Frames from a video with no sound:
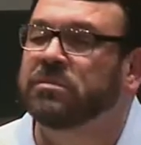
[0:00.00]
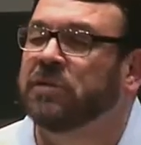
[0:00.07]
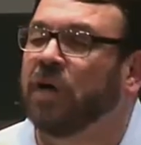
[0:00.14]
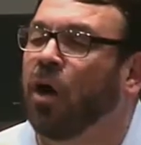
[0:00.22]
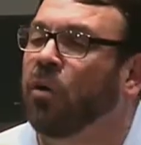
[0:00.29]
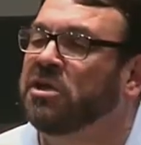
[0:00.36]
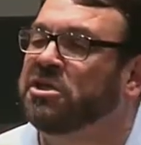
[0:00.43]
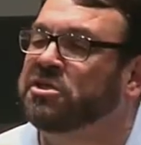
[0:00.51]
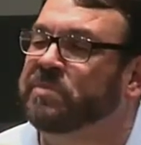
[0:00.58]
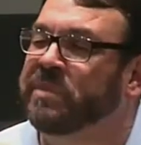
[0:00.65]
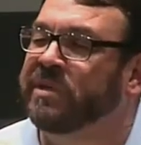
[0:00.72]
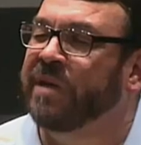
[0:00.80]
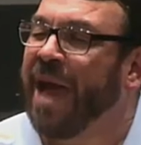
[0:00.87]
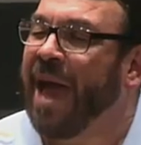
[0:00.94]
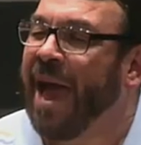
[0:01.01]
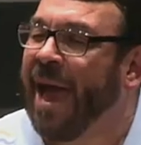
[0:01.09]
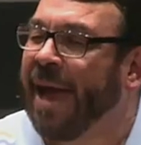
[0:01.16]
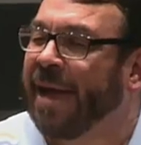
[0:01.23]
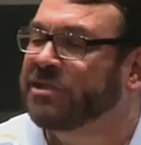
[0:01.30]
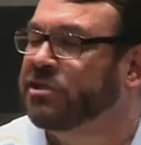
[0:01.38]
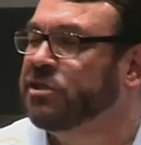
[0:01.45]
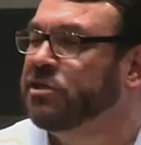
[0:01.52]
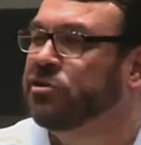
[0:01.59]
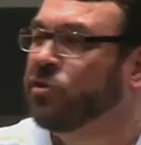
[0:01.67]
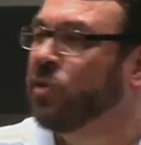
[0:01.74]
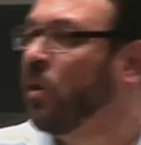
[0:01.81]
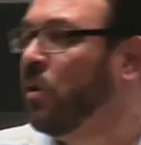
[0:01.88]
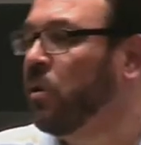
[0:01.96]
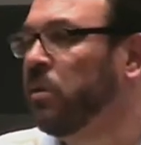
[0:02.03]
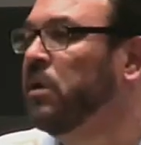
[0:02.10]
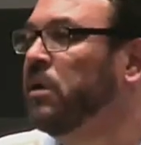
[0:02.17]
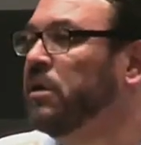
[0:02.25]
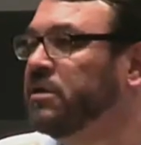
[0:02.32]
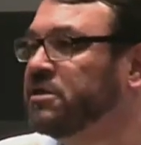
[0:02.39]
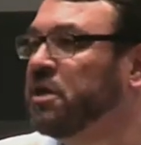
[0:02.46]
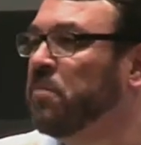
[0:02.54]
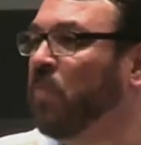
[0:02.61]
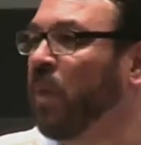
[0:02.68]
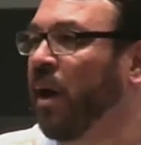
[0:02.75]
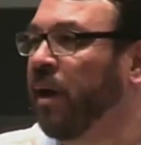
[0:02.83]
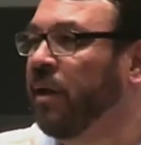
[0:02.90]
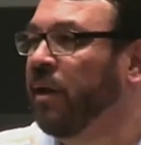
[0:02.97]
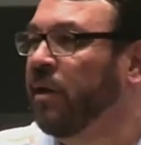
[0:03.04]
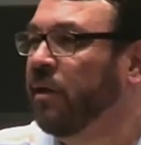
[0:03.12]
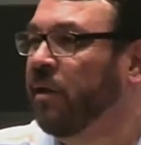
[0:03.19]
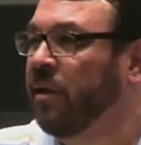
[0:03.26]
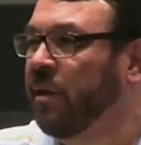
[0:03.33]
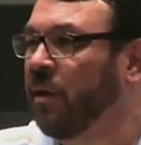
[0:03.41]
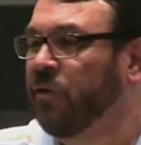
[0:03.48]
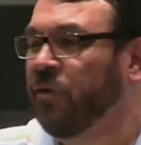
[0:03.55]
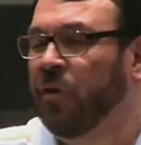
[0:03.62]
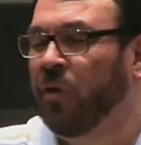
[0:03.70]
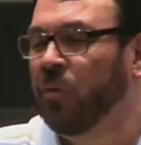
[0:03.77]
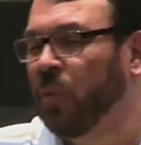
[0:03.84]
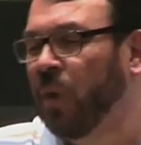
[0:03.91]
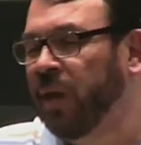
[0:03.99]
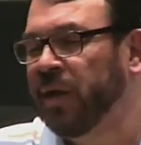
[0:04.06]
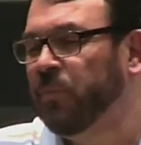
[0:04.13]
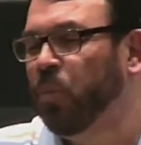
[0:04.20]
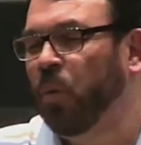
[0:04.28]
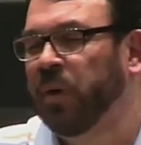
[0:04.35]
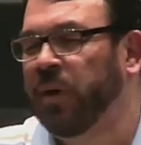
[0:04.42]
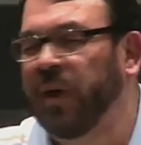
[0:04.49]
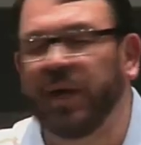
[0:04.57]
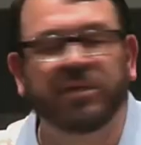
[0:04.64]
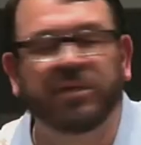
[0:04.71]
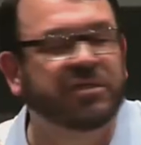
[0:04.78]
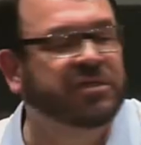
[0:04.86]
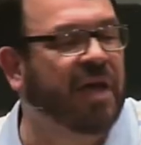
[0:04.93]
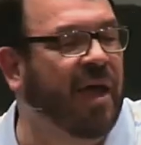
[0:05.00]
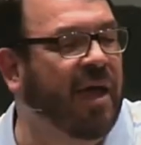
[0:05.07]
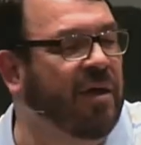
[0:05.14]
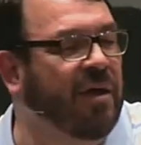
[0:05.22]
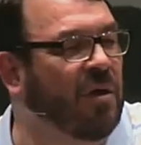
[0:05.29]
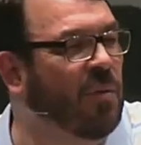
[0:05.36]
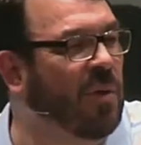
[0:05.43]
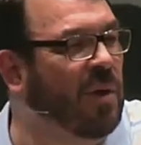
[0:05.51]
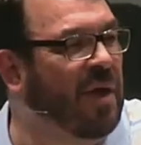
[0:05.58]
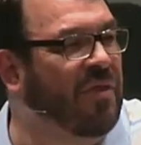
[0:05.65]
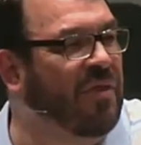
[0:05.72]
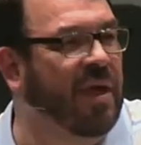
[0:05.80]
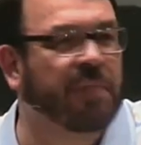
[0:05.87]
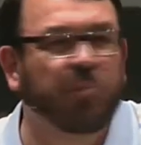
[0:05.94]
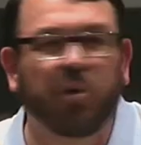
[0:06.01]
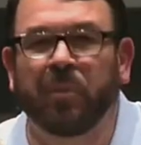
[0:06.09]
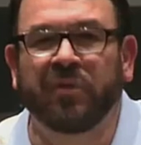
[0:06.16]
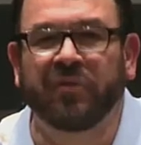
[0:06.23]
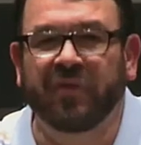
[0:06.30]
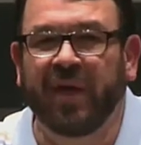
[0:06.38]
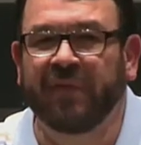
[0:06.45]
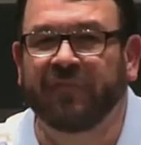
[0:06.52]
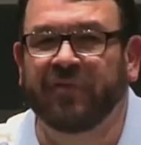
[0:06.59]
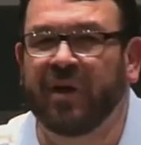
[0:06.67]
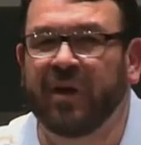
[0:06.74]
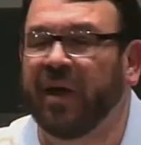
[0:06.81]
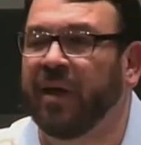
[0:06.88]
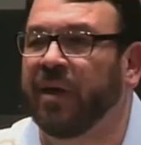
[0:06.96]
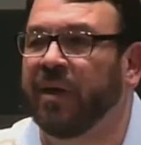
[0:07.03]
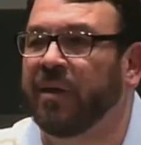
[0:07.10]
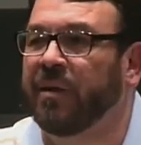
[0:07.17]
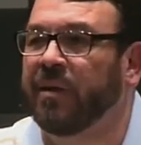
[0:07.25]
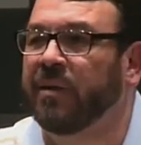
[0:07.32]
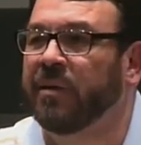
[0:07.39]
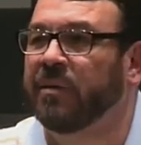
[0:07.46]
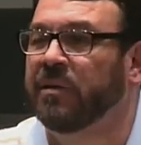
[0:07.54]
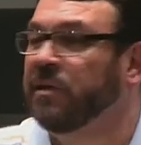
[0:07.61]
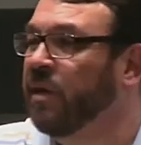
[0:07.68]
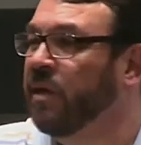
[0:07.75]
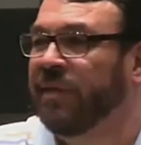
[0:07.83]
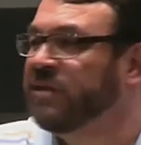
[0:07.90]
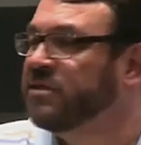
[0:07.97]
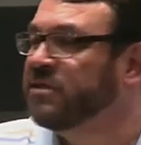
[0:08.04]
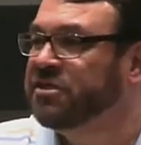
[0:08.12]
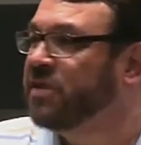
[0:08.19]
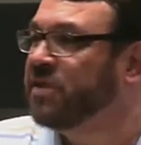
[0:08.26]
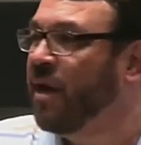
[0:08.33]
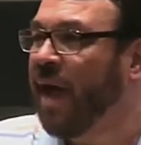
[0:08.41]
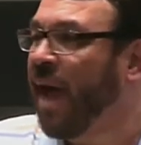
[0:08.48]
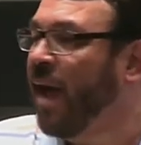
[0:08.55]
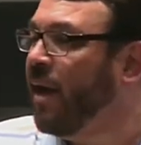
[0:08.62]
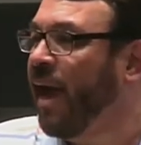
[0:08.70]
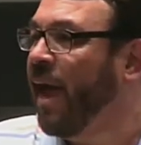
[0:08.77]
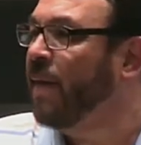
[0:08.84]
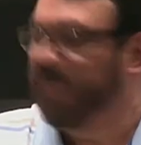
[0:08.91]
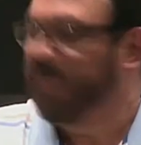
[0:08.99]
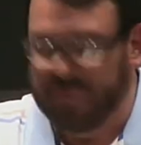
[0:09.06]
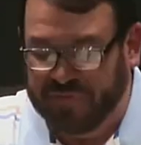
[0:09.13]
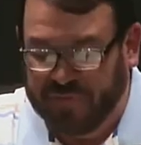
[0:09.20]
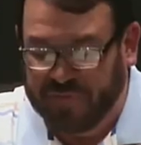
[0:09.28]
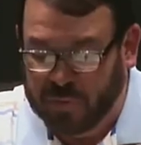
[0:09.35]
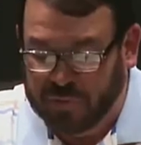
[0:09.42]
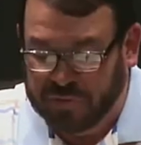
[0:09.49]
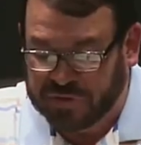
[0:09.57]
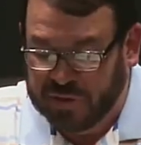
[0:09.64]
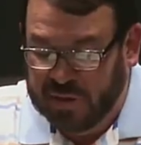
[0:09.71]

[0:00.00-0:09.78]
Holy Spirit has to draw somebody. You know, you don't wake up one day and just say, hey, you know what, I think I'm going to be saved today. That's just not how it happens, folks.